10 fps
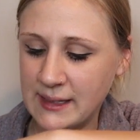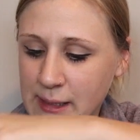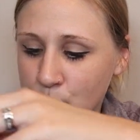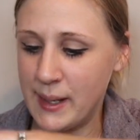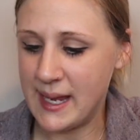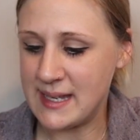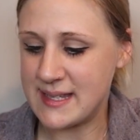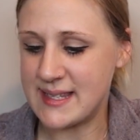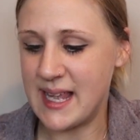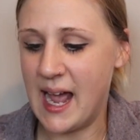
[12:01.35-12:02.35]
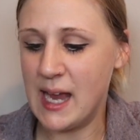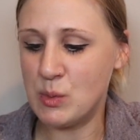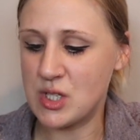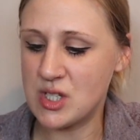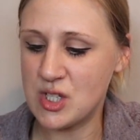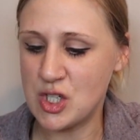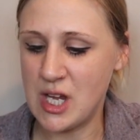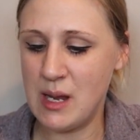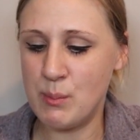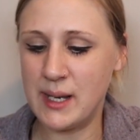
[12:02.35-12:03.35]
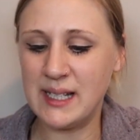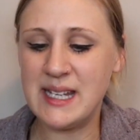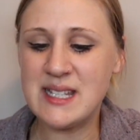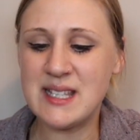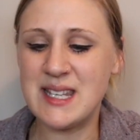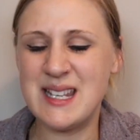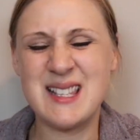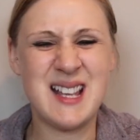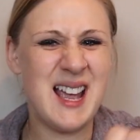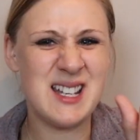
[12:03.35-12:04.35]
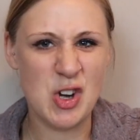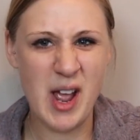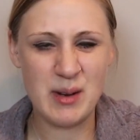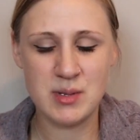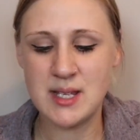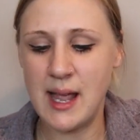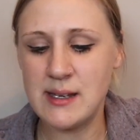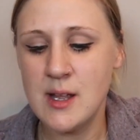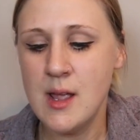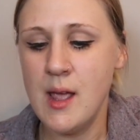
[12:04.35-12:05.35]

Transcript: a little bit inside, which is a shame, but at least it's inside and not outside.